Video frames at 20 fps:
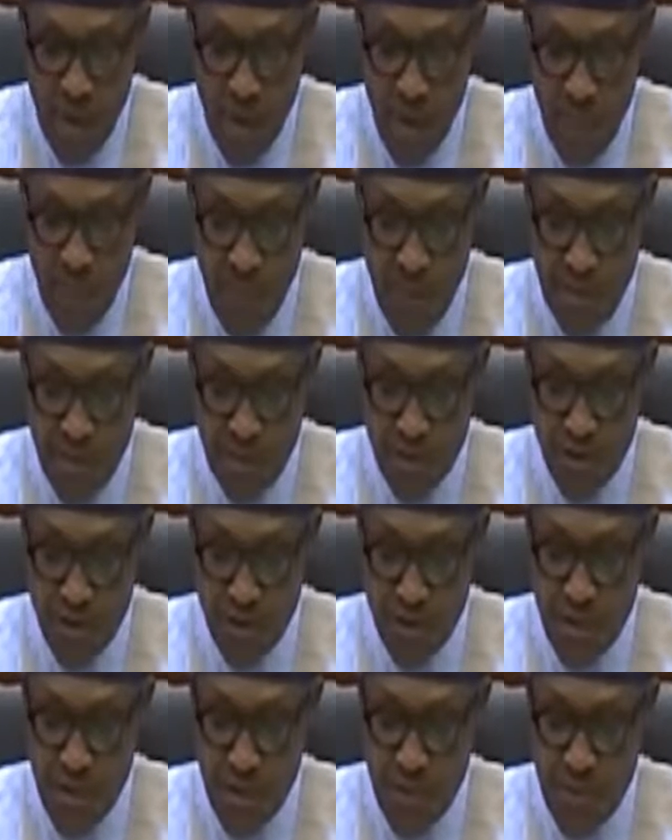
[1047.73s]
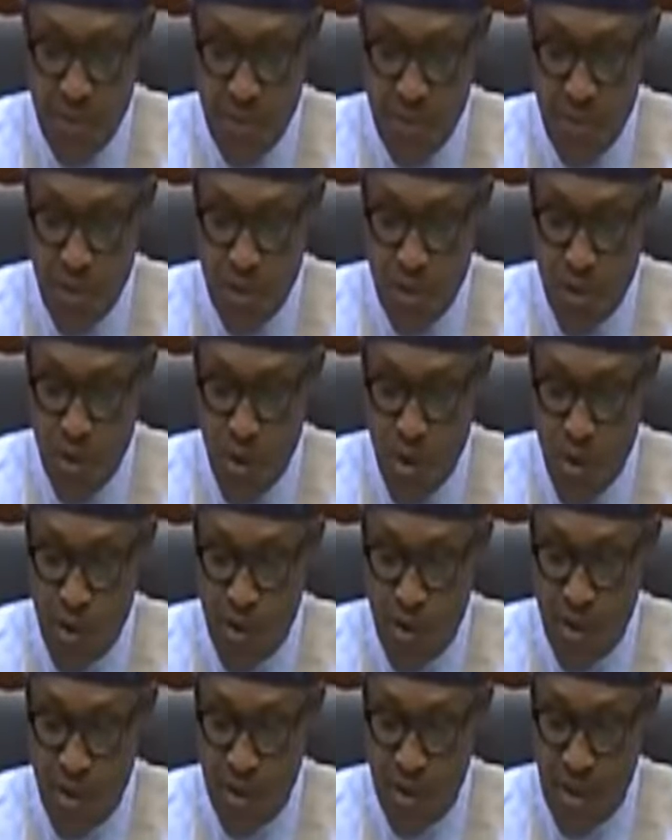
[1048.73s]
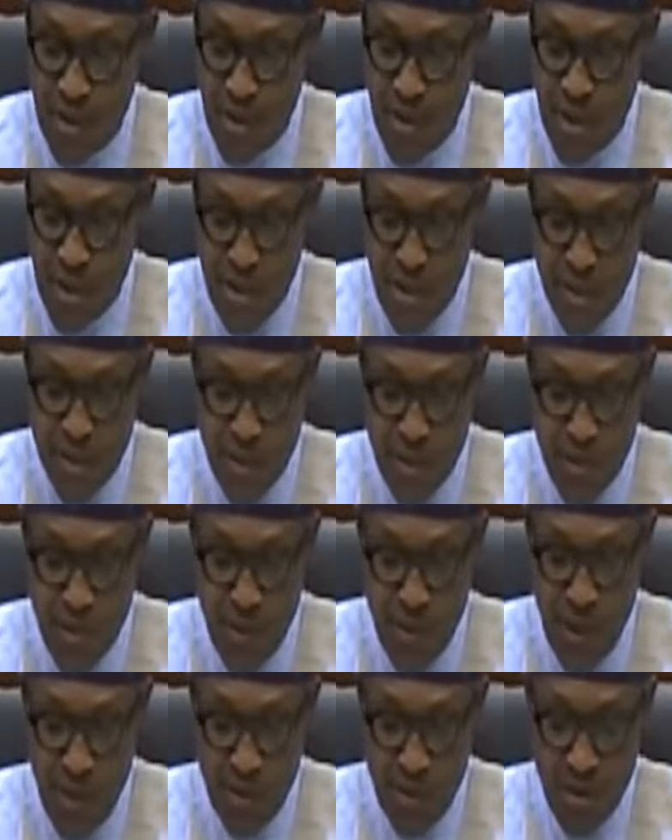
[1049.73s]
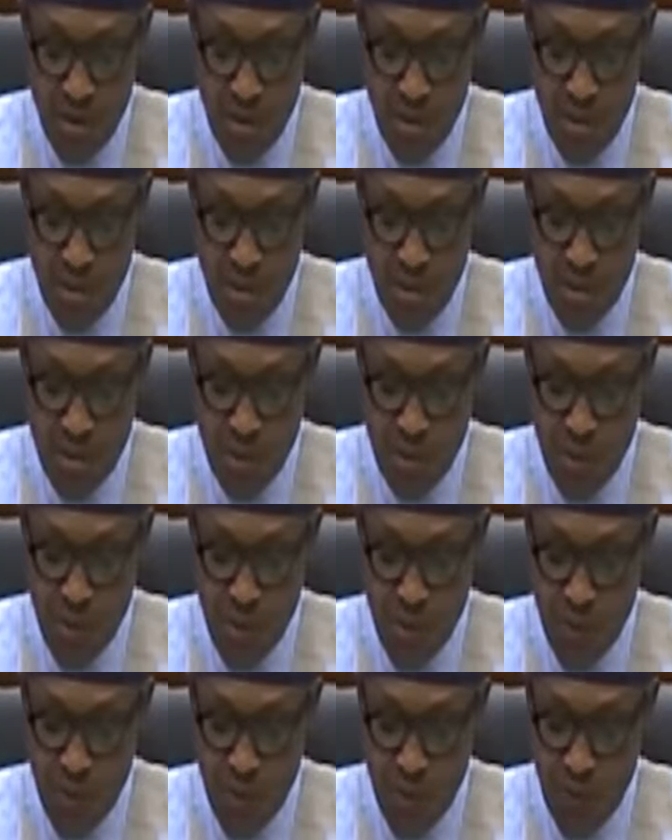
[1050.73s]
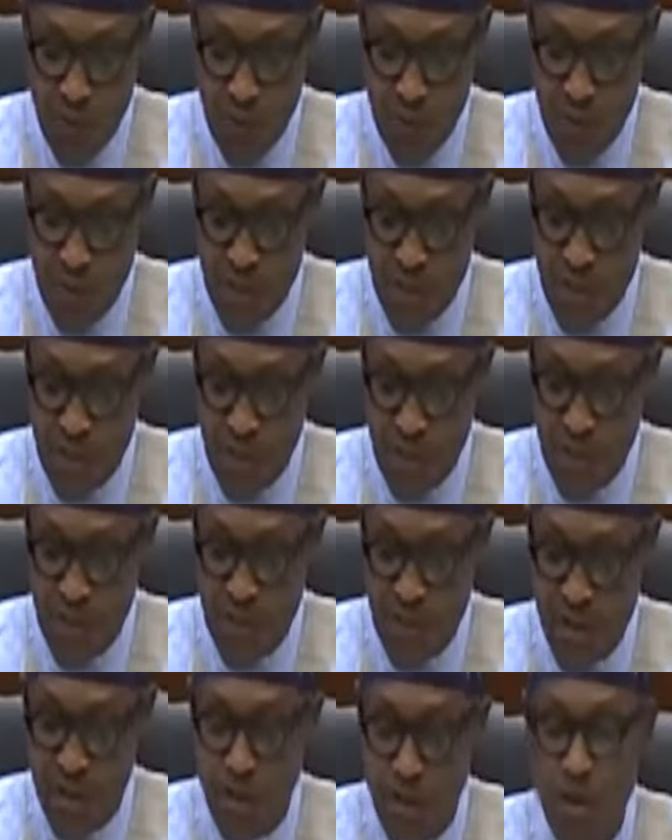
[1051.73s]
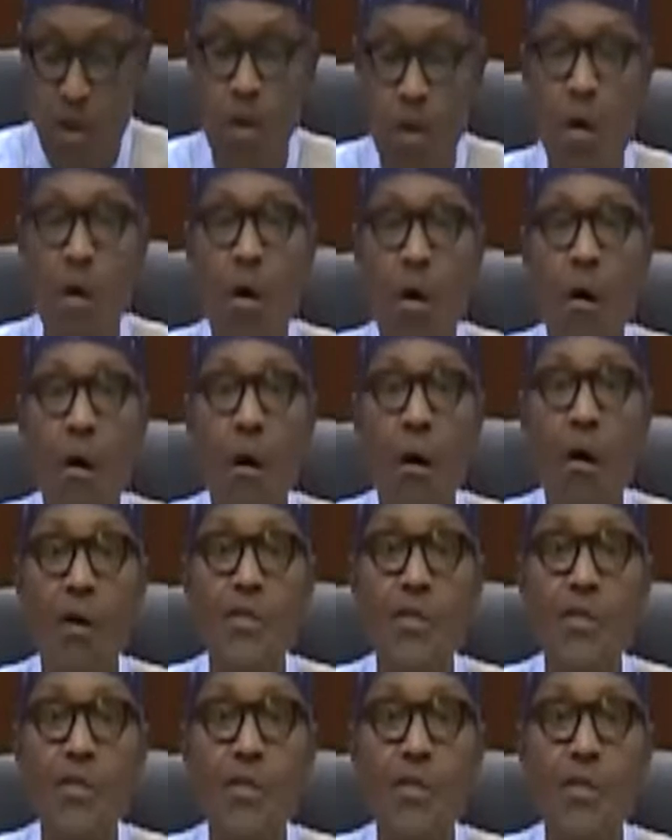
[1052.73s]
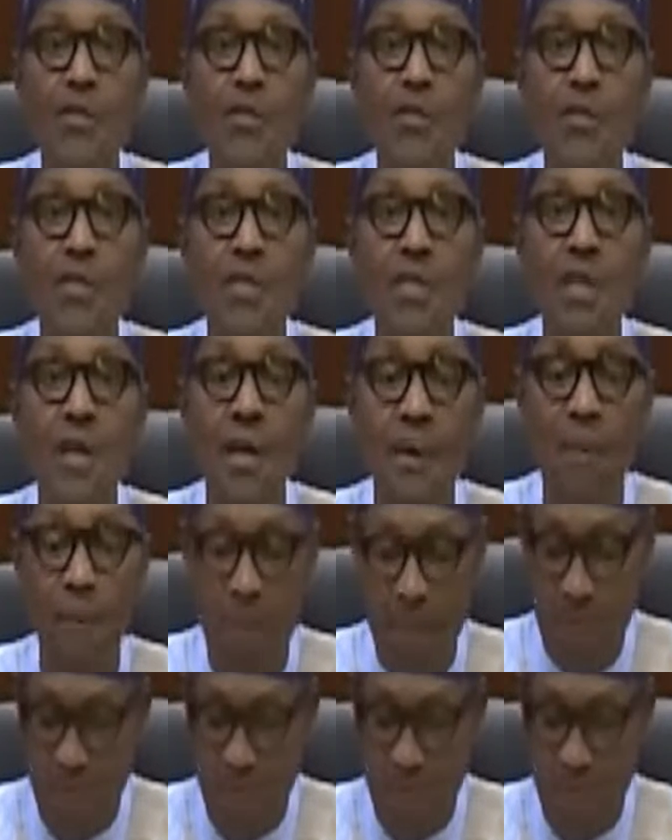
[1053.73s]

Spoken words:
We have managed to keep things going in spite of the disproportionate spending on security.